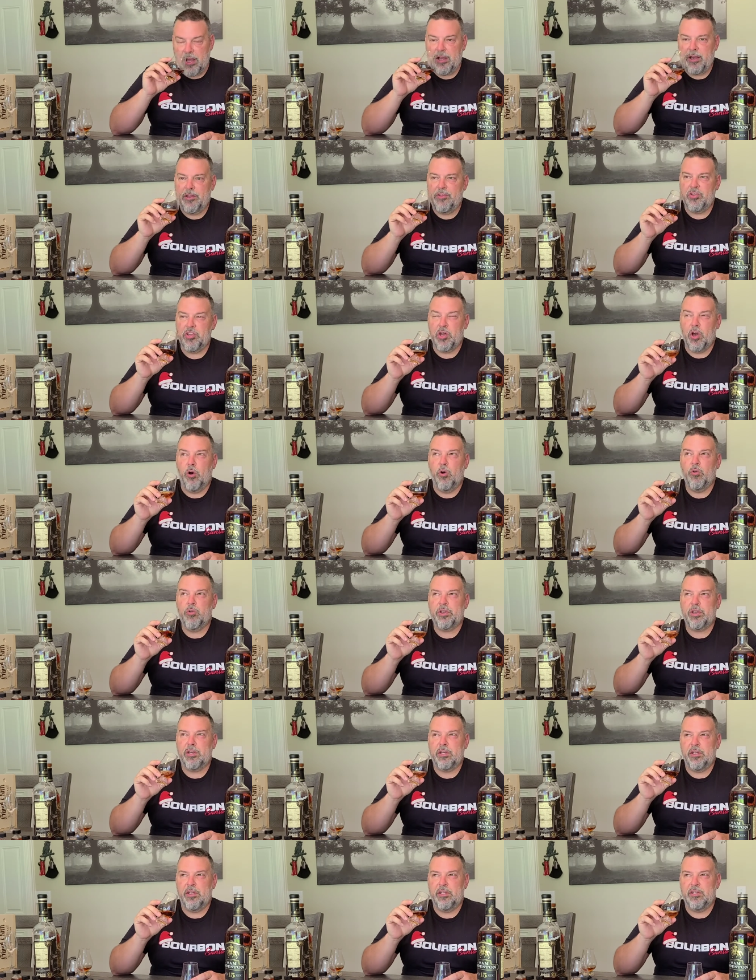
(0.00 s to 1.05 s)
The oak
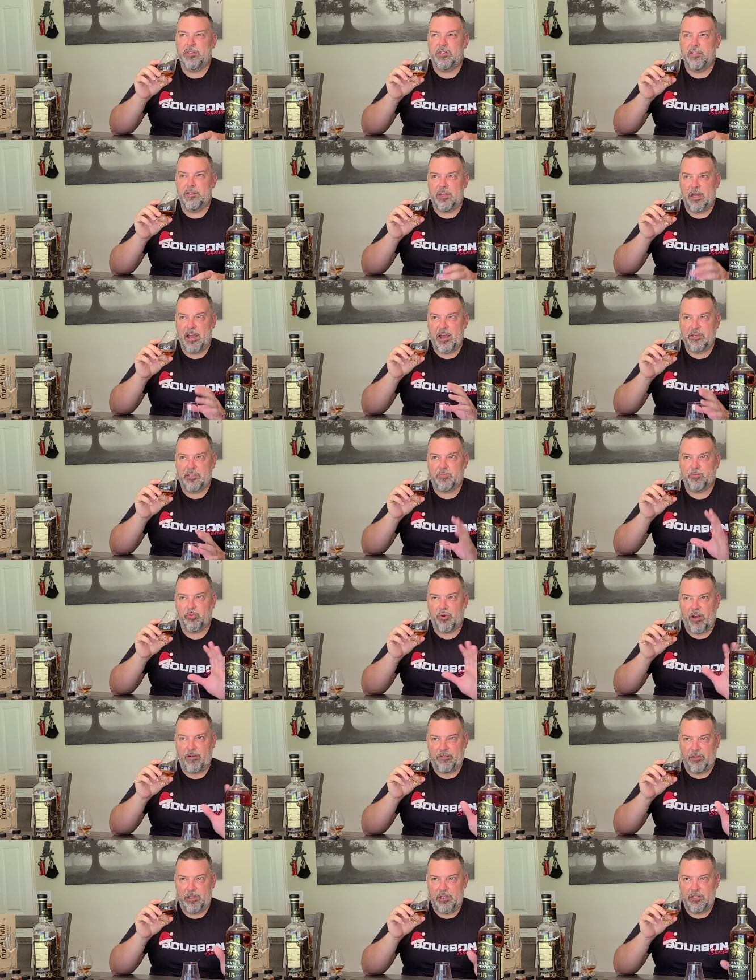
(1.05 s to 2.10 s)
isn't as
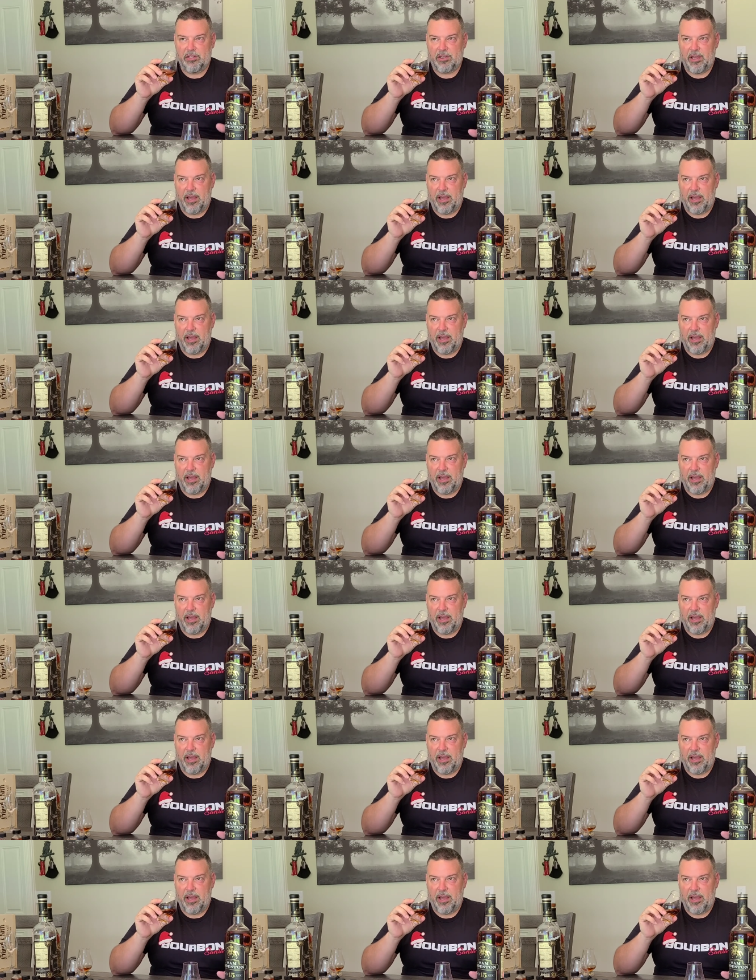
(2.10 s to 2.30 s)
prevalent